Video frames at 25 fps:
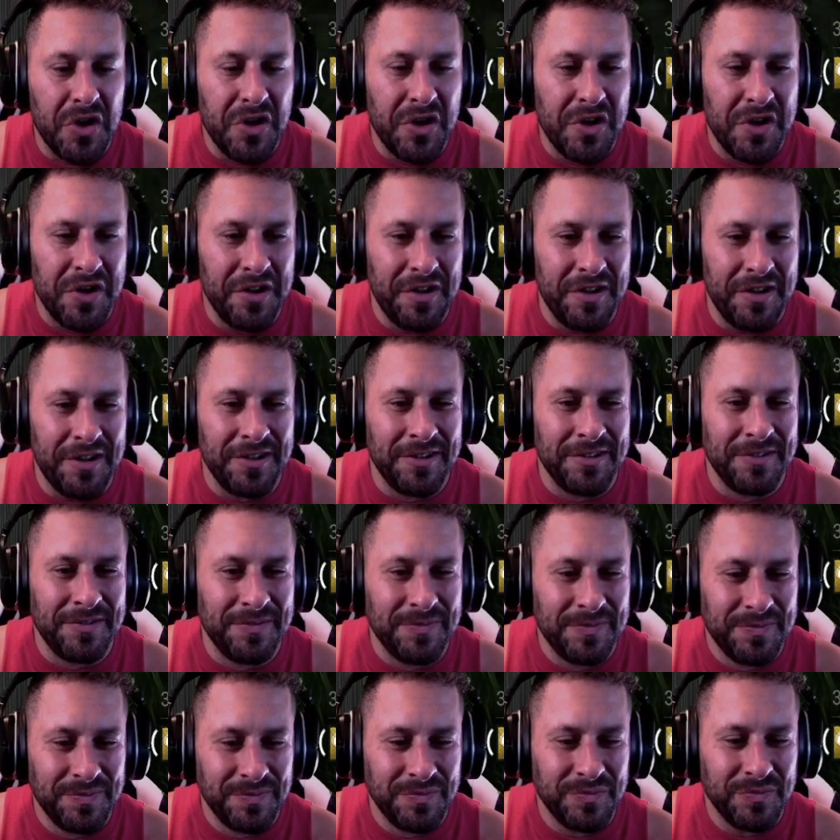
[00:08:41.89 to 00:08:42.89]

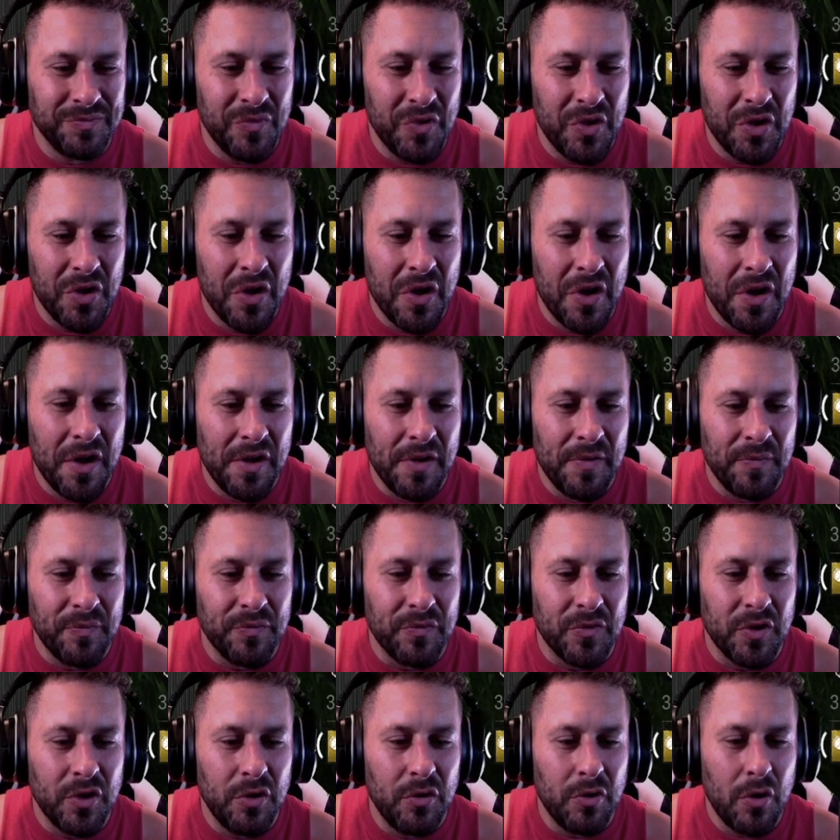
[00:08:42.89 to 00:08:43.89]

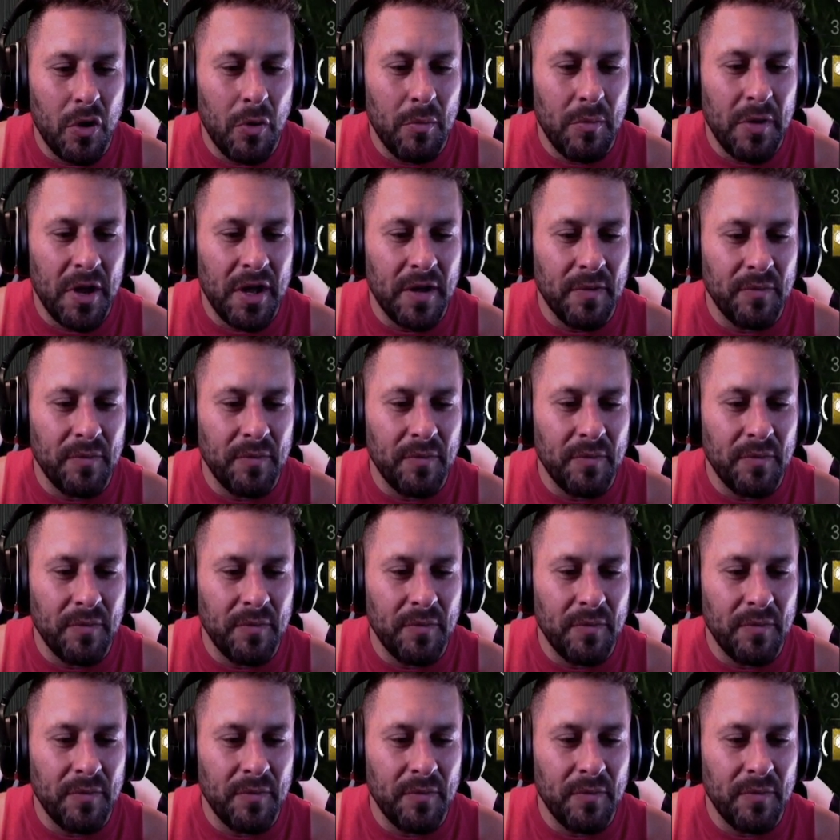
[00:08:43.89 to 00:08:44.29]
You know me.